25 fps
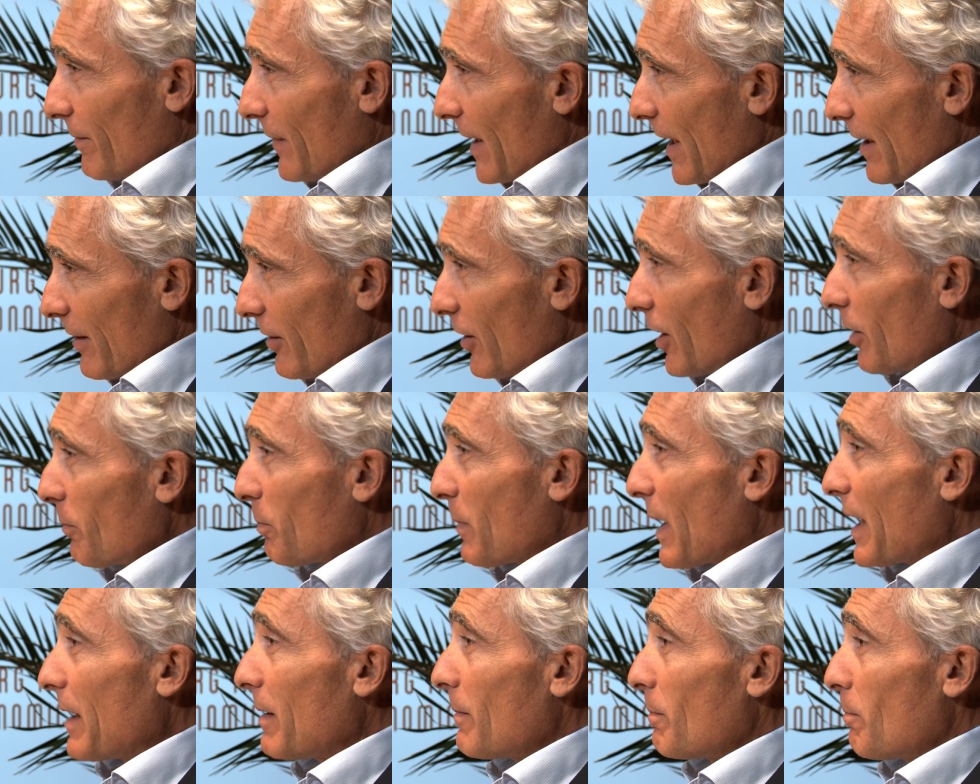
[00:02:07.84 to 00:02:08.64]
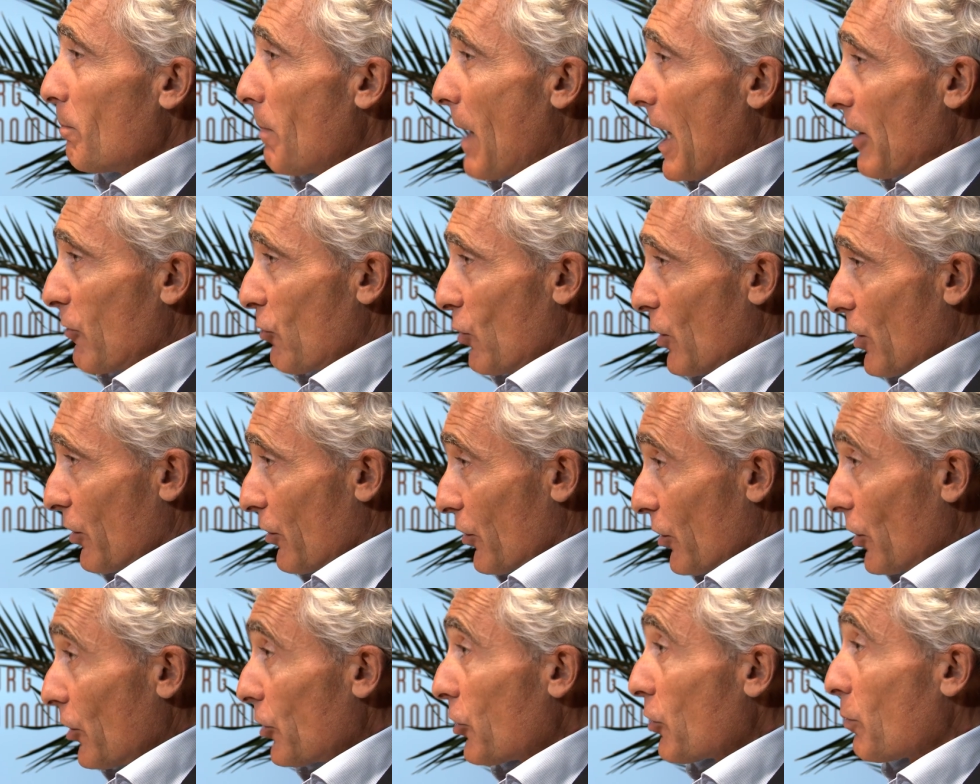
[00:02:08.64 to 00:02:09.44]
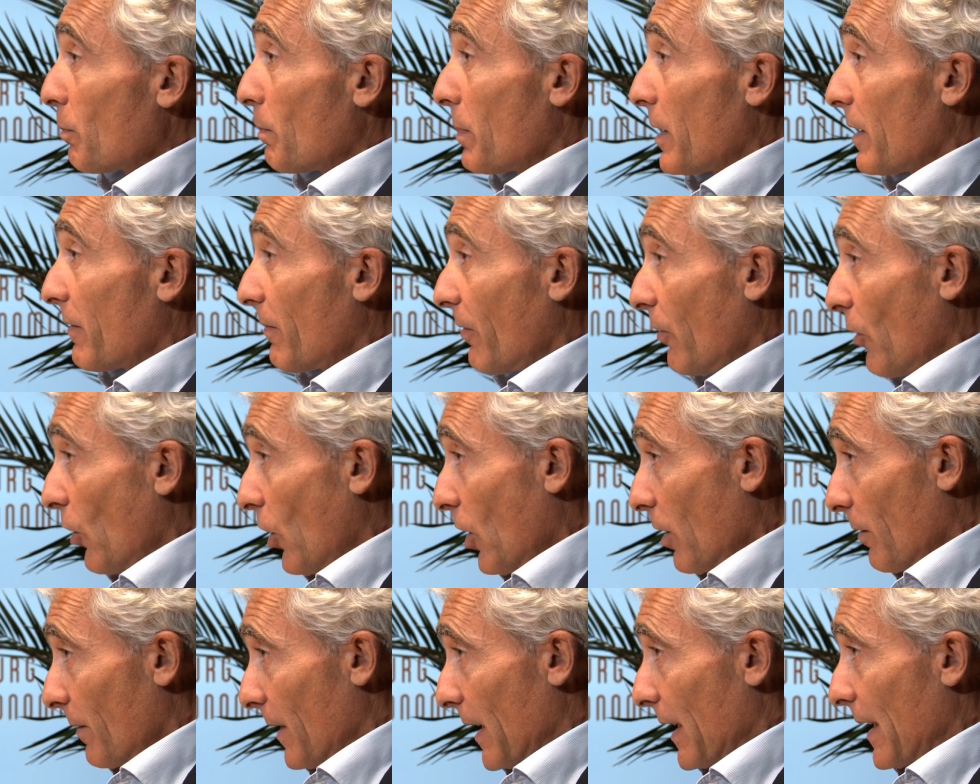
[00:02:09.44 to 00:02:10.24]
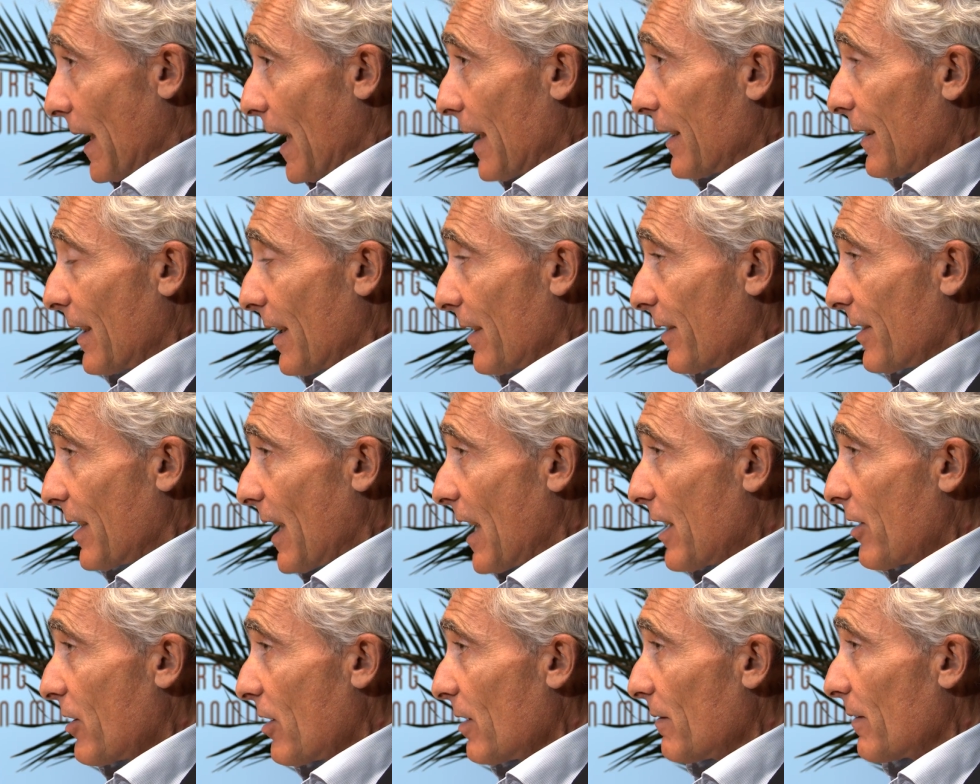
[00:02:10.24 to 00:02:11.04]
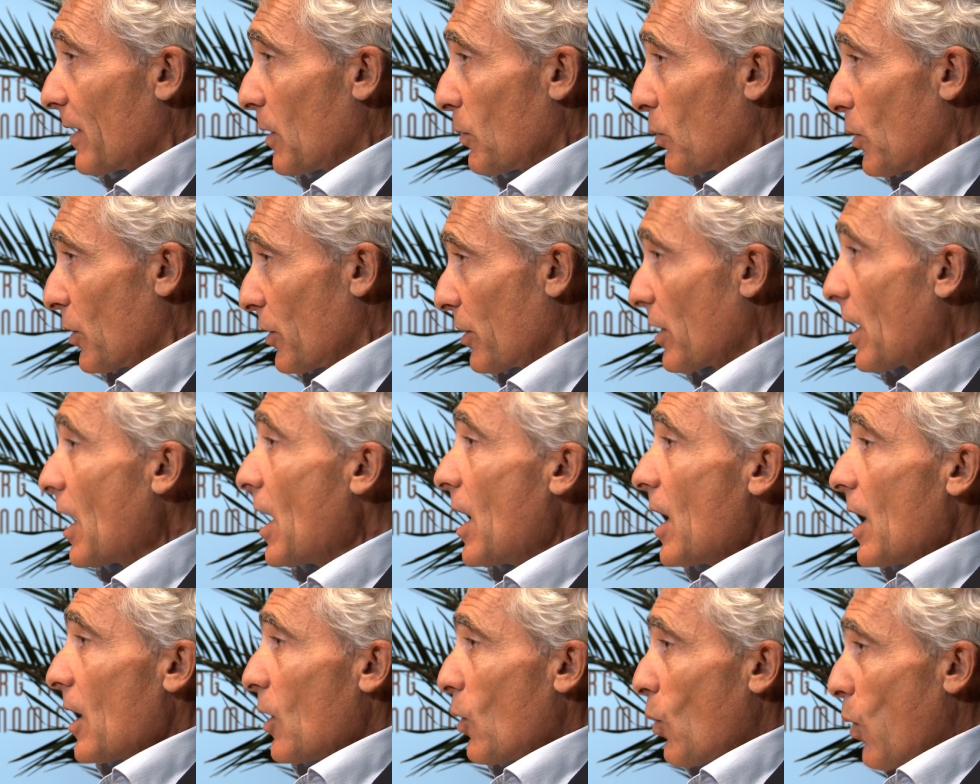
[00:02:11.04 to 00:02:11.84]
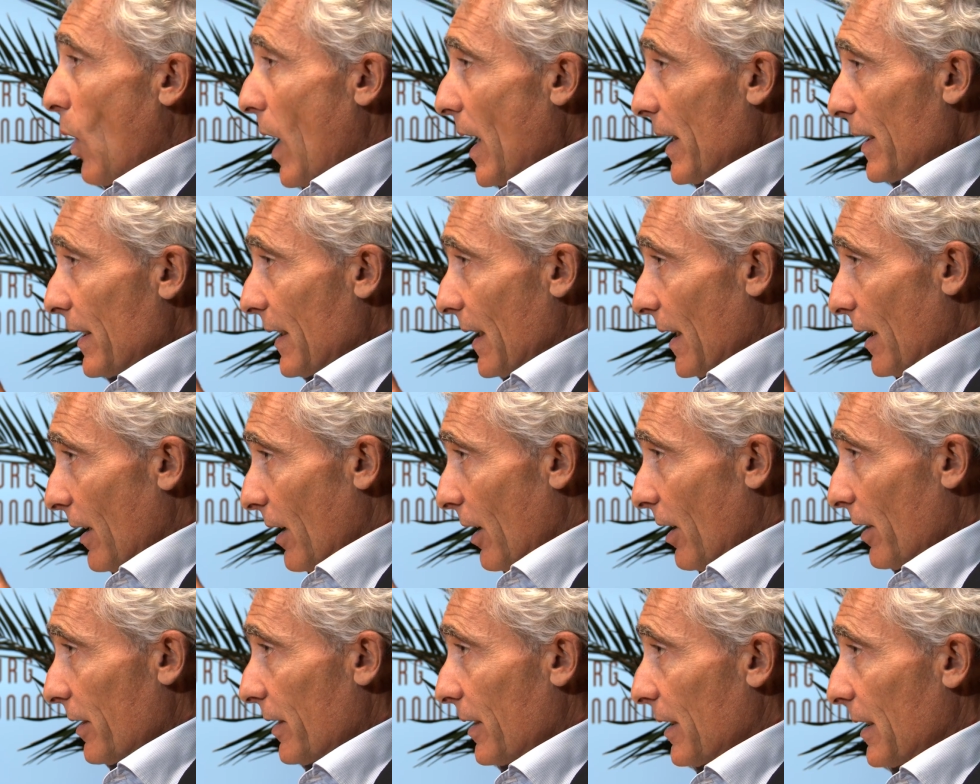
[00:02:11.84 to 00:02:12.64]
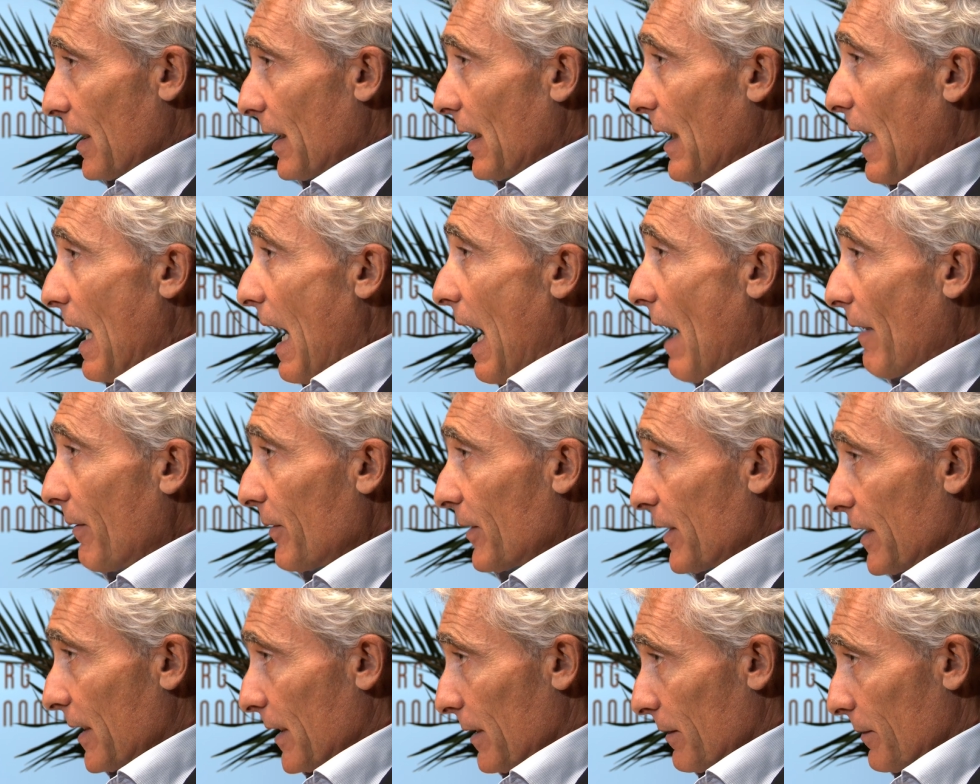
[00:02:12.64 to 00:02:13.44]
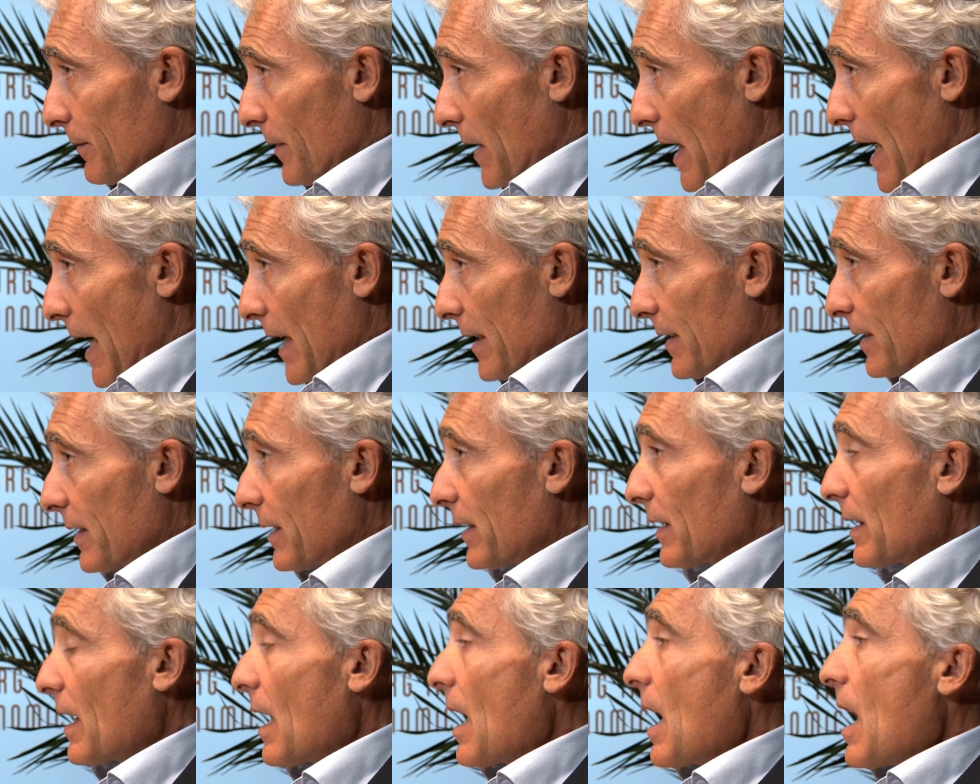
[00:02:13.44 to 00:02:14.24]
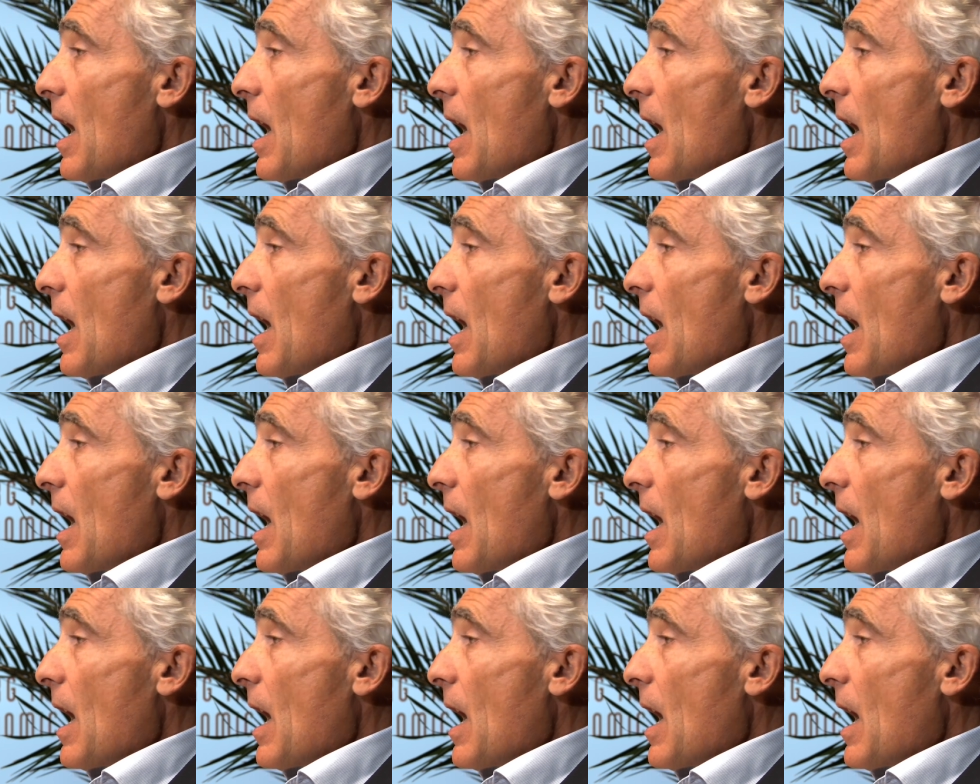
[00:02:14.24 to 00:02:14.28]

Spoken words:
there has not been much research before the Great Recession. There was quite a lot after that.